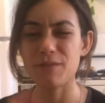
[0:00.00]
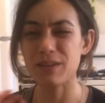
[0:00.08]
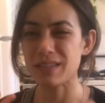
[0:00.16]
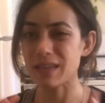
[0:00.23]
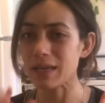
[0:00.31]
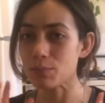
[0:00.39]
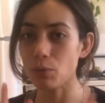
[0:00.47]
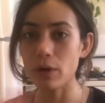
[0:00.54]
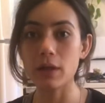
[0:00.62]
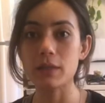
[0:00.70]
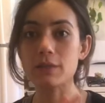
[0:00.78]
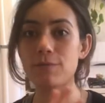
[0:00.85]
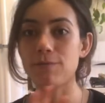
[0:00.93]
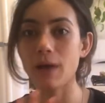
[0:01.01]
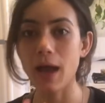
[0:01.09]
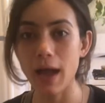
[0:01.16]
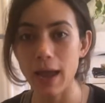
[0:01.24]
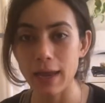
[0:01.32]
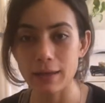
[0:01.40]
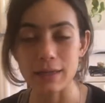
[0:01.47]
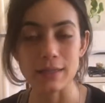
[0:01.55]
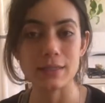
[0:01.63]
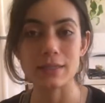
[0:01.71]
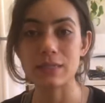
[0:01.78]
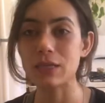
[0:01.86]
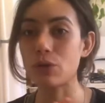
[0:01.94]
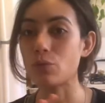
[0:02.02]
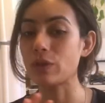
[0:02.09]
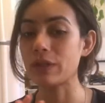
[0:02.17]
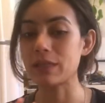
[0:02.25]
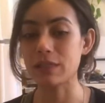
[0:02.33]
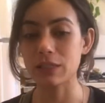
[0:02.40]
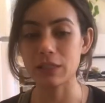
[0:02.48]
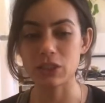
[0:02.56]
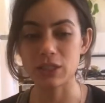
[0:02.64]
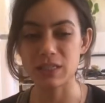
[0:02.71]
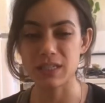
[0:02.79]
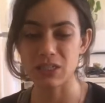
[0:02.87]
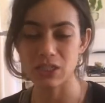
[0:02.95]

If it does boil, it's fine. It's still really delicious.